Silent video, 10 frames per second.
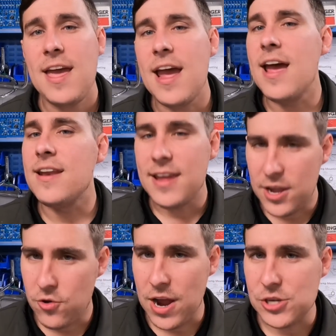and
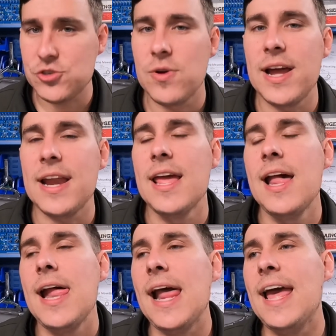it crashed, right?
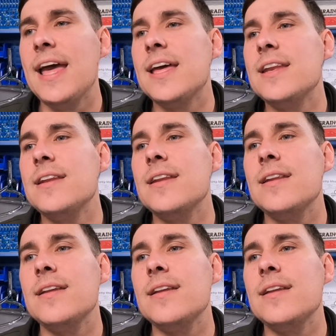And